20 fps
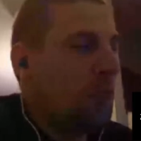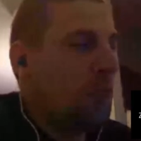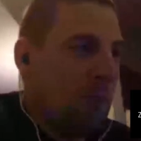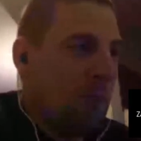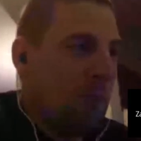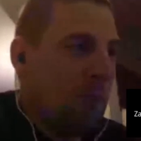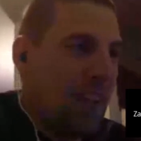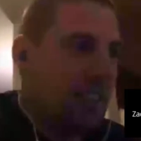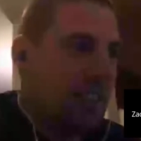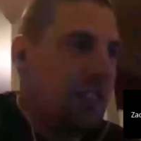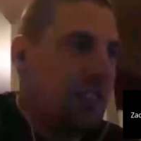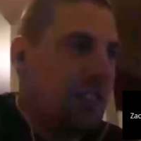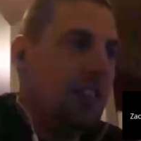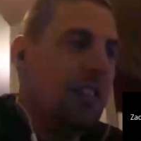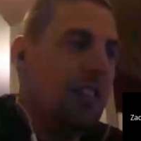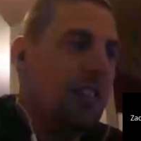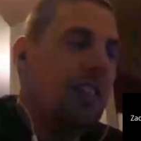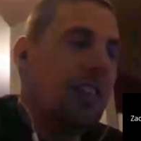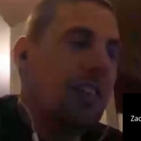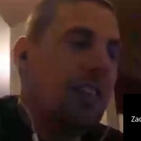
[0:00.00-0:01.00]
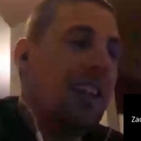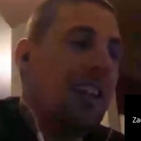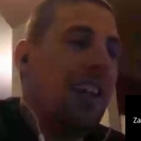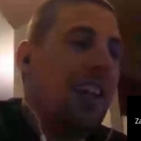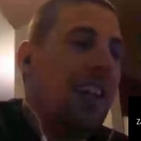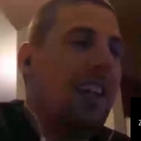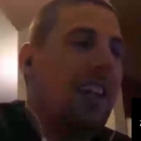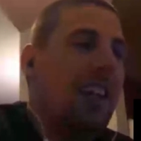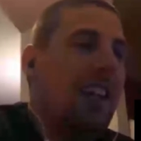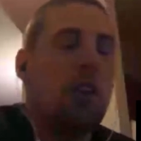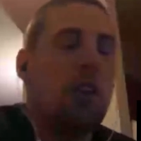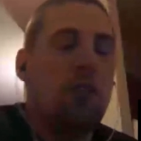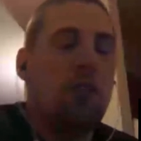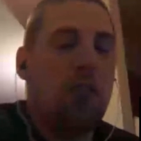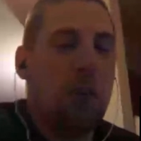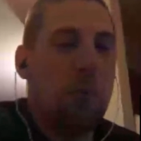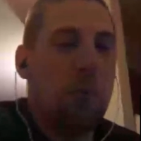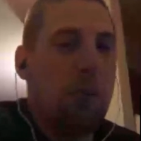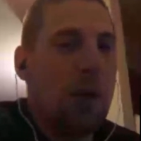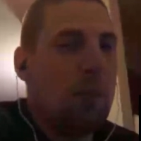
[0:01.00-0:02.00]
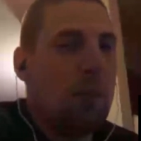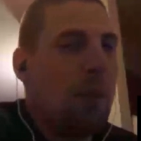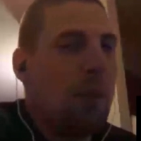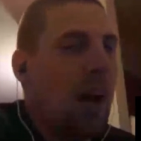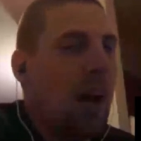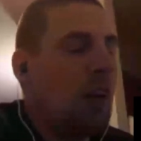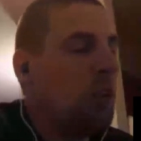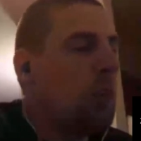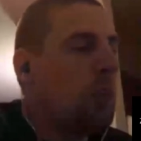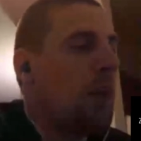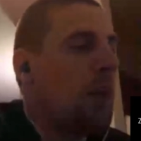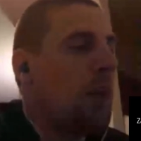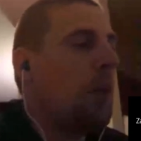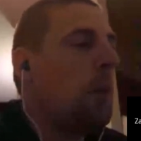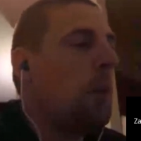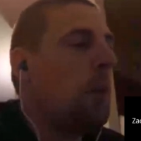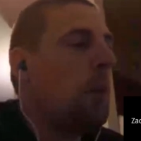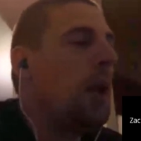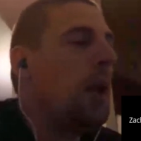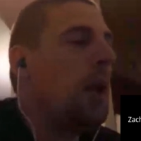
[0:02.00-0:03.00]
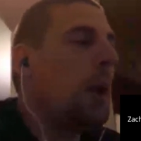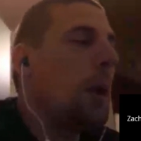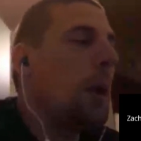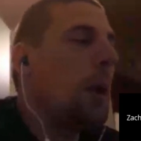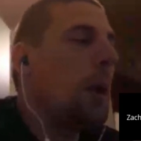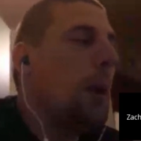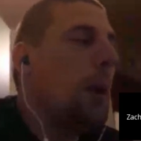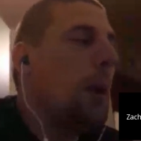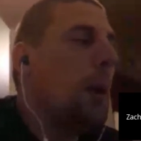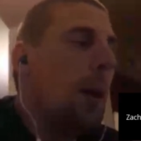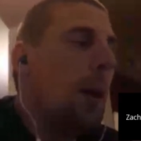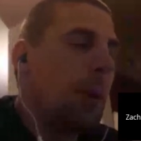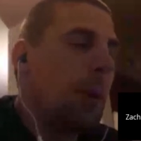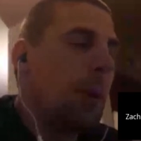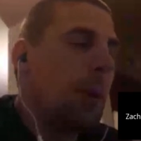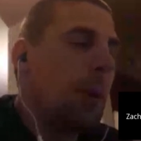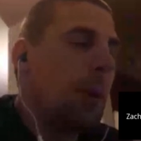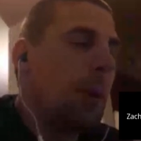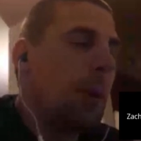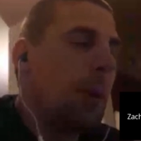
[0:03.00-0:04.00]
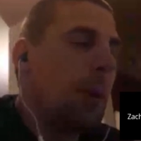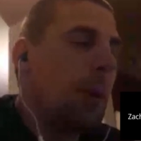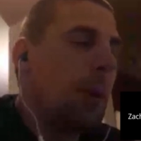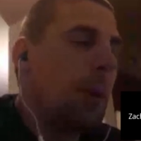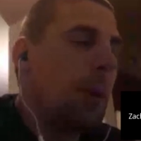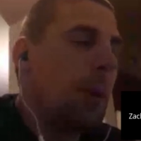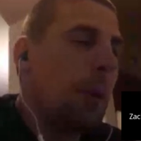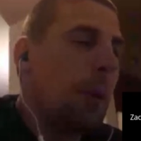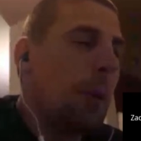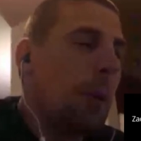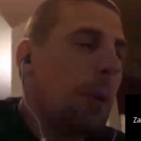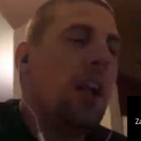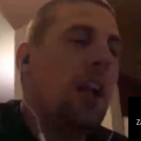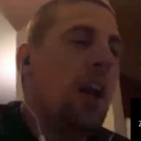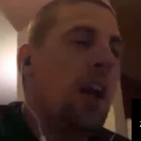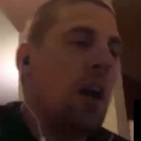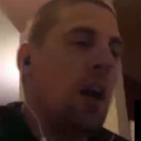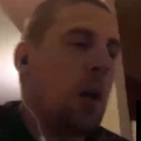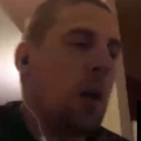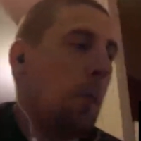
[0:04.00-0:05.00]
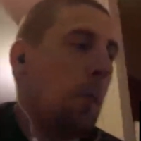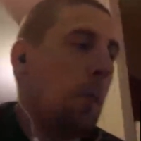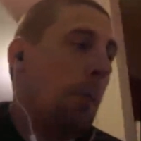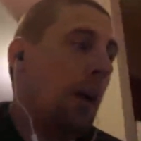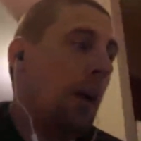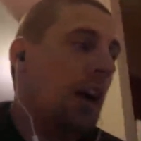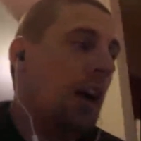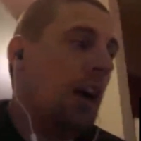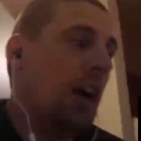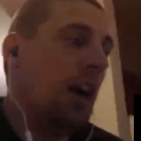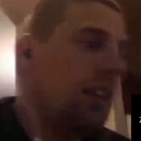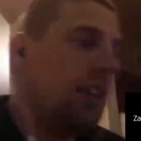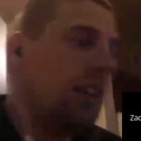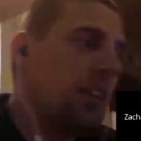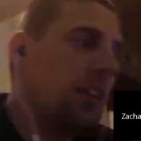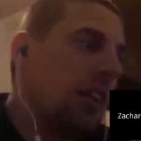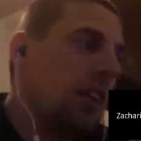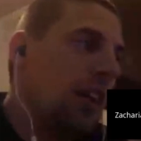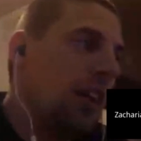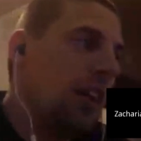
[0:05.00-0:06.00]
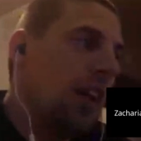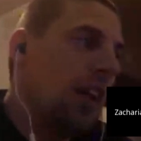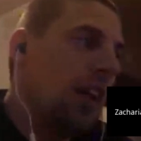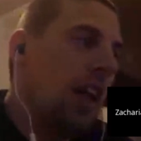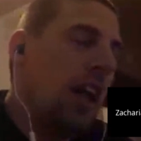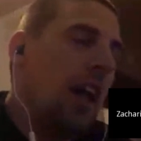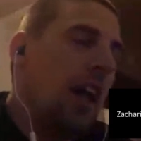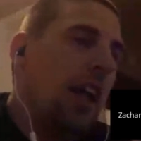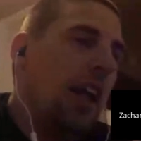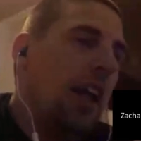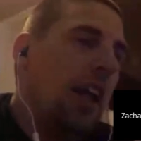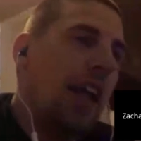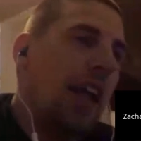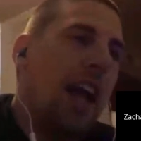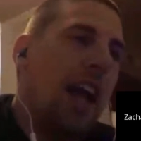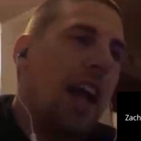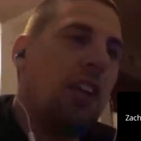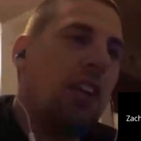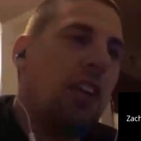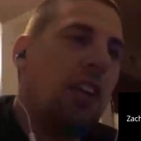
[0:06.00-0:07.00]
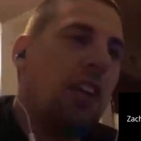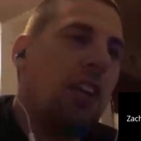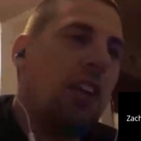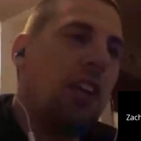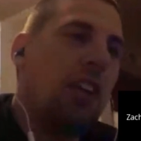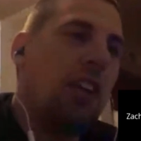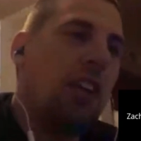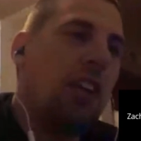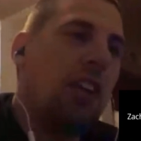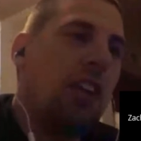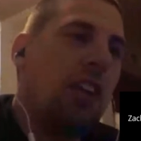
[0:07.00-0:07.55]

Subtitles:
back cheat sheet. I think he's in for a big bounce back week. But the player I'm targeting on the Bucs is actually